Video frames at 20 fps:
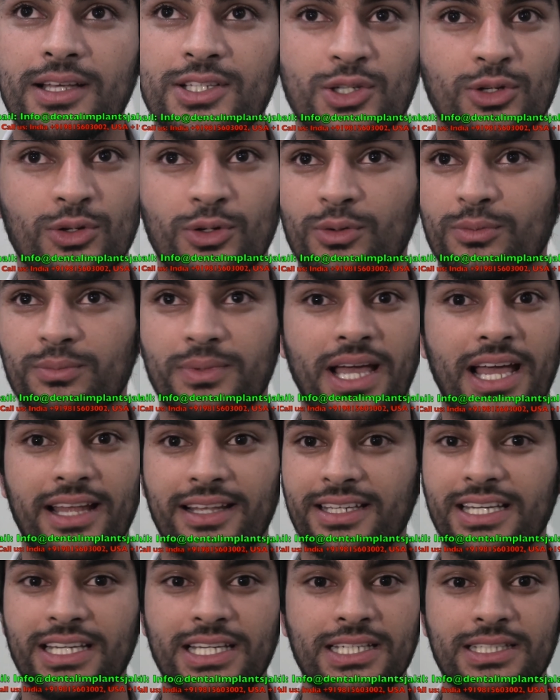So,
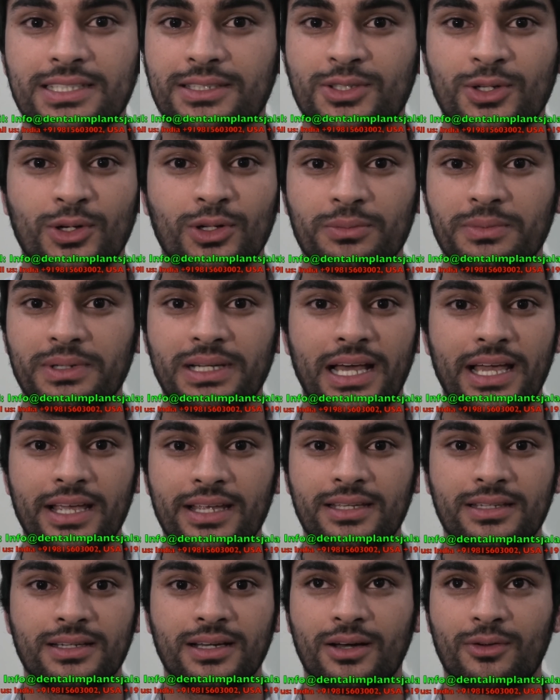and he told me
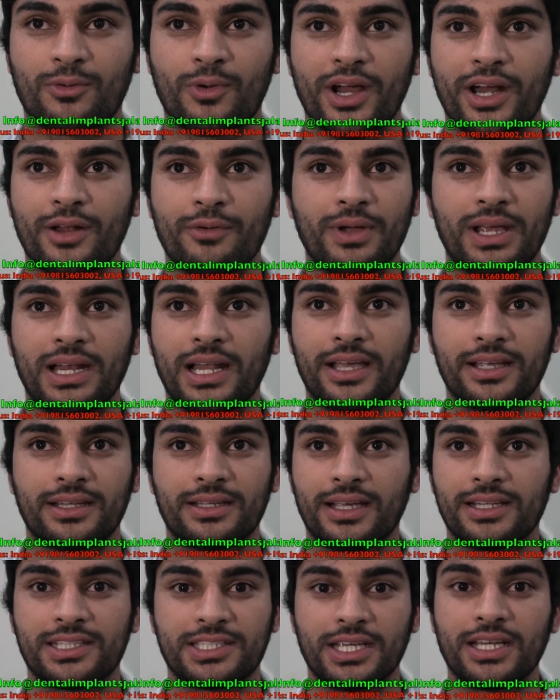like right away, like
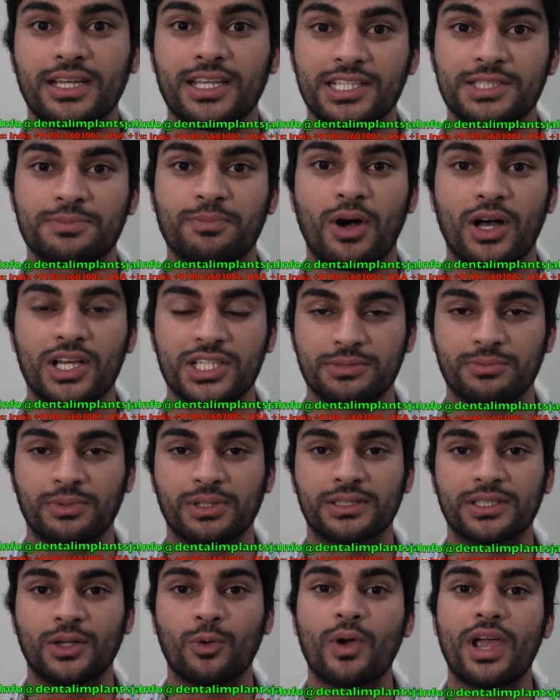it is
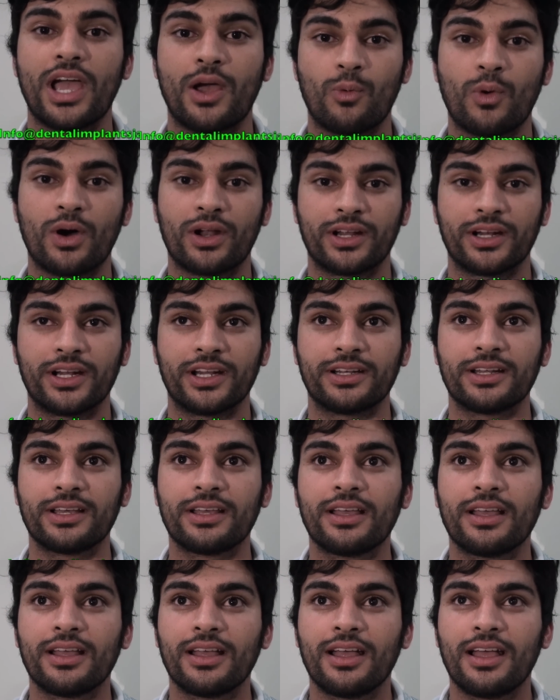possible the way I wanted it.
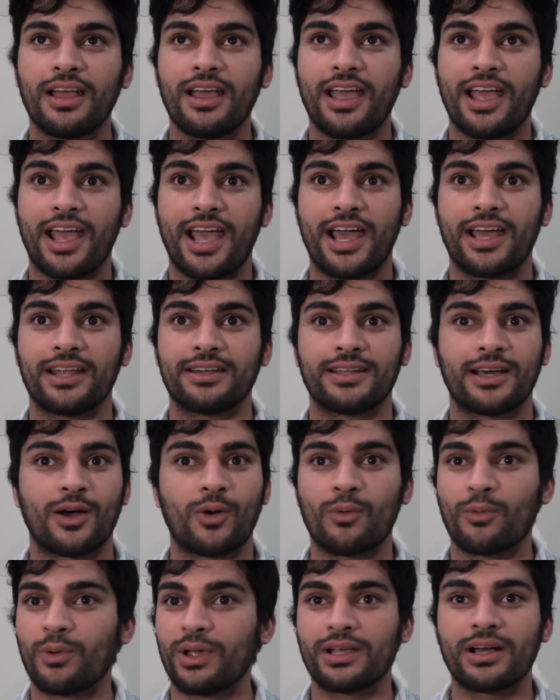And
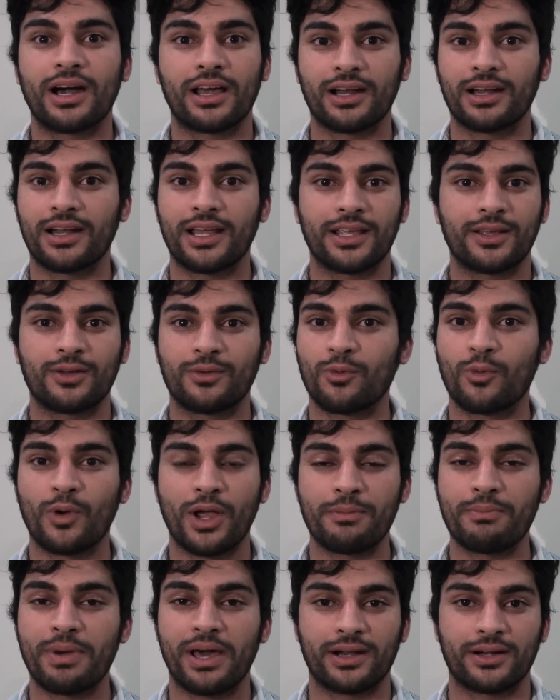we got it like
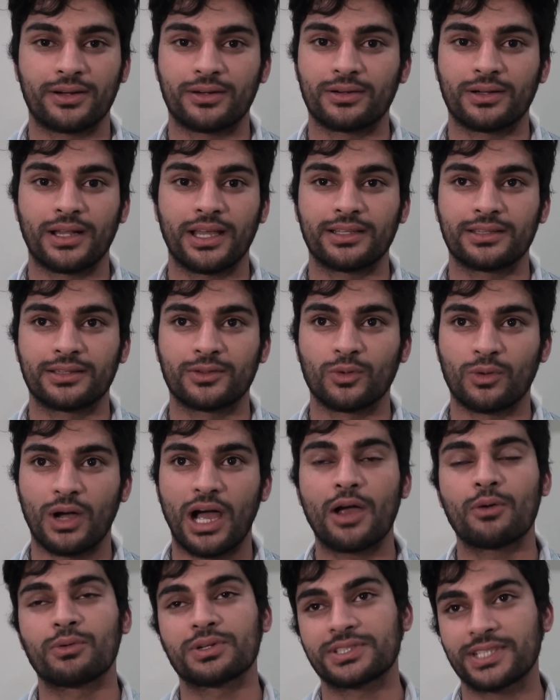way better. Like,
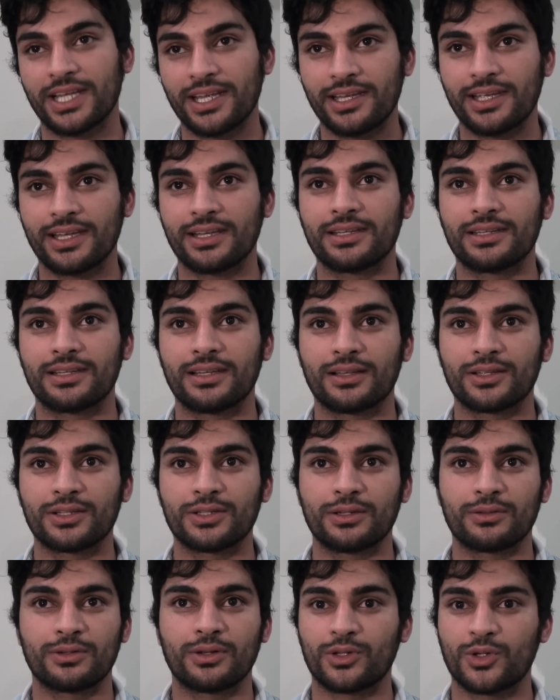I was
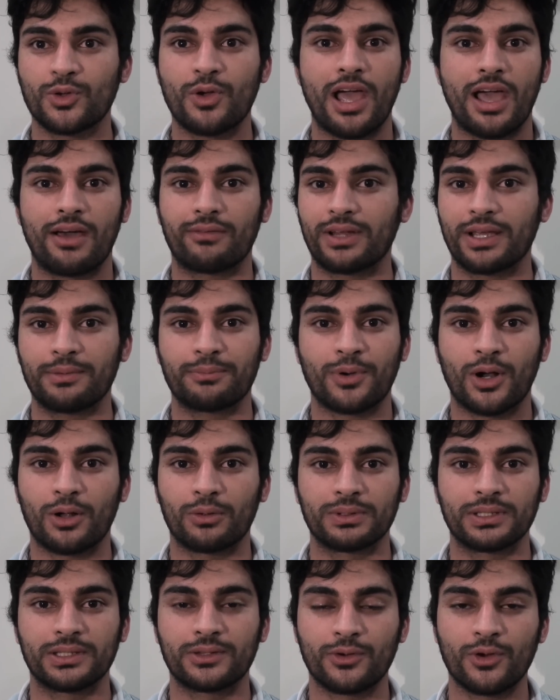thinking to have like
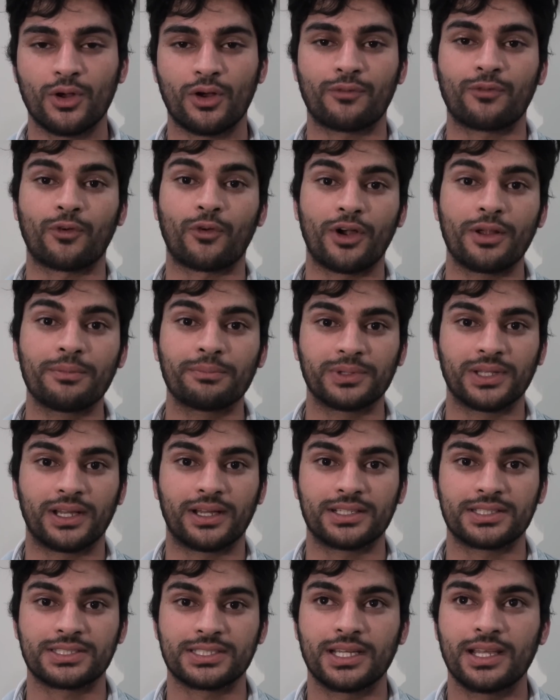probably 3 or 4
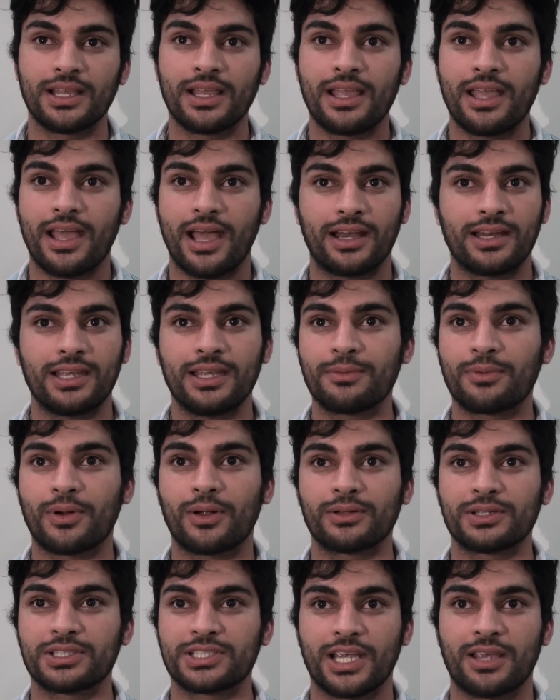implants, and he
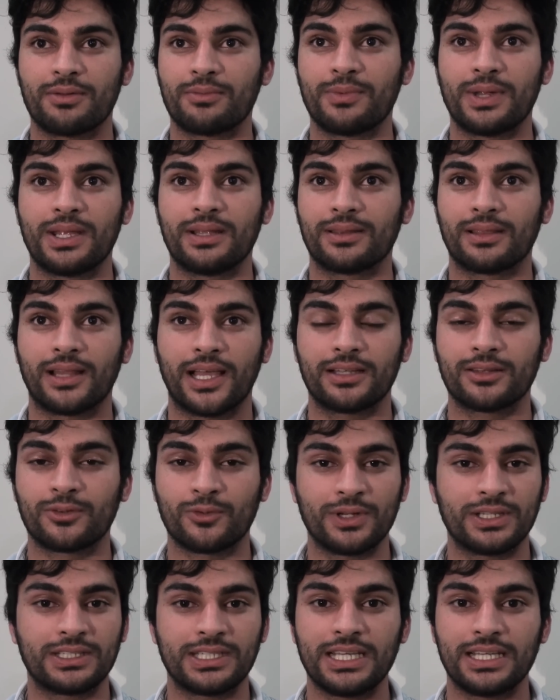probably saved me like
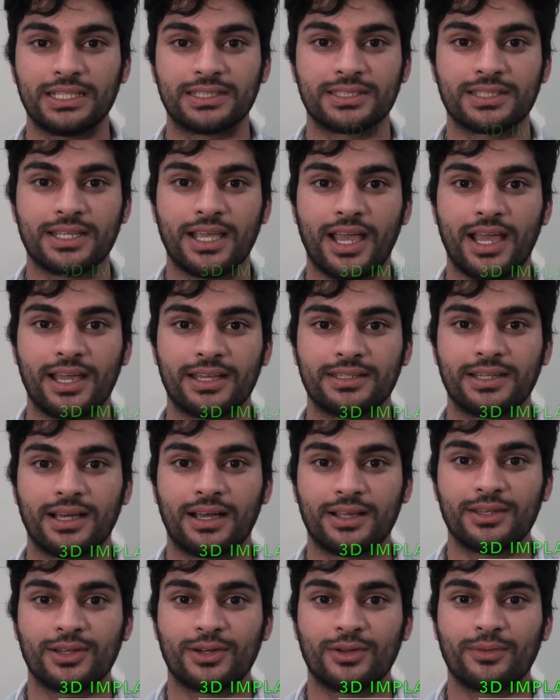3 teeth, and
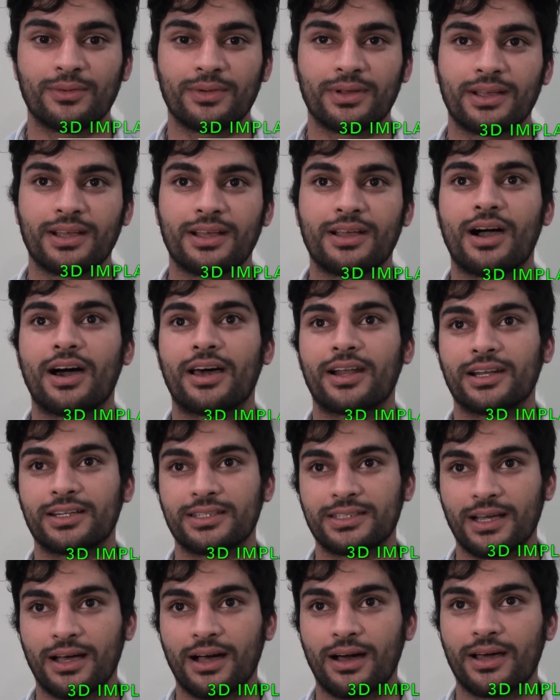you know, got
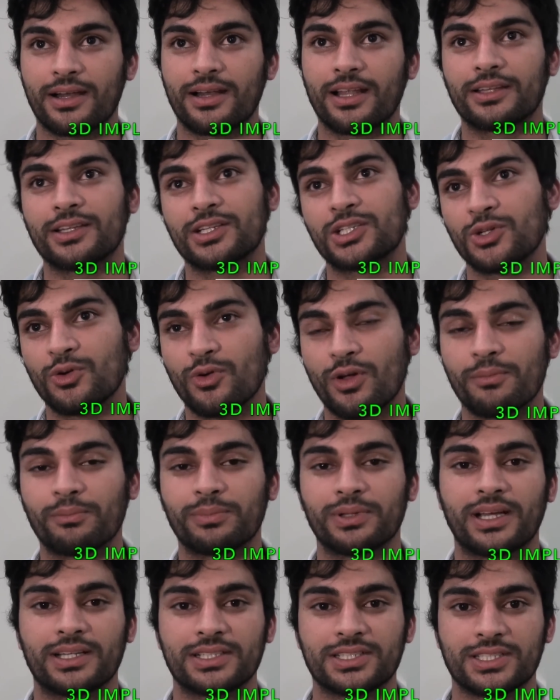it another 2
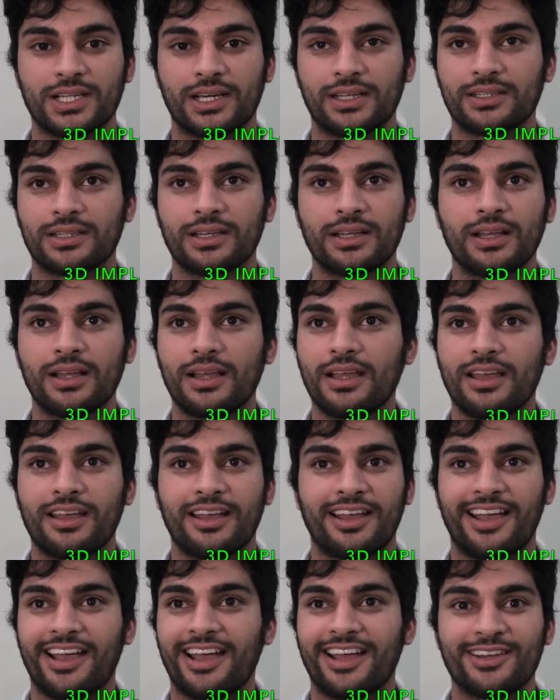implants done,
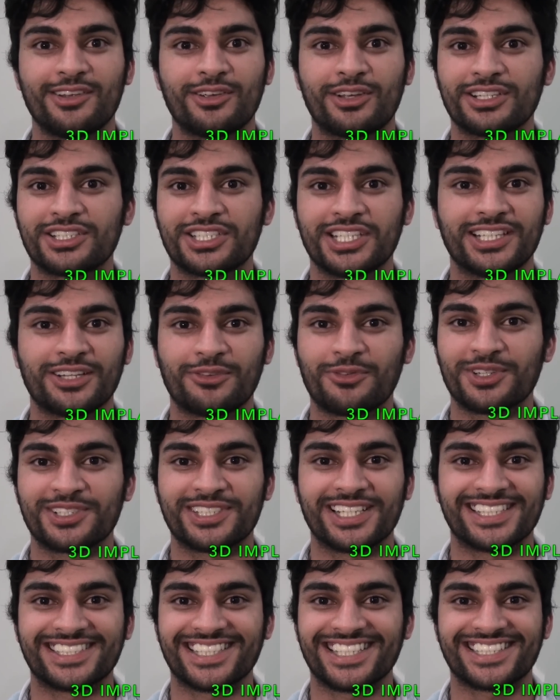and you can see the
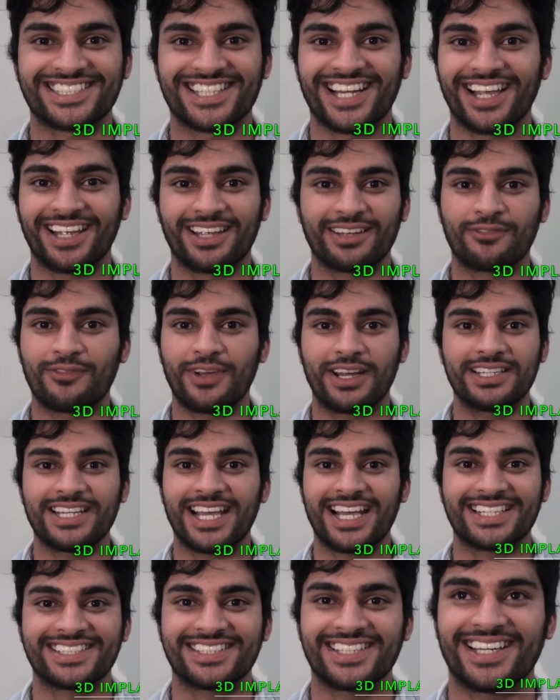results. It's like
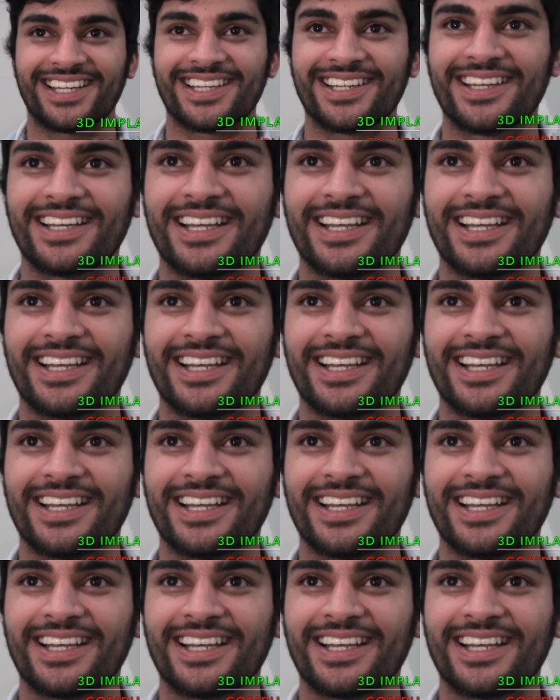fantastic.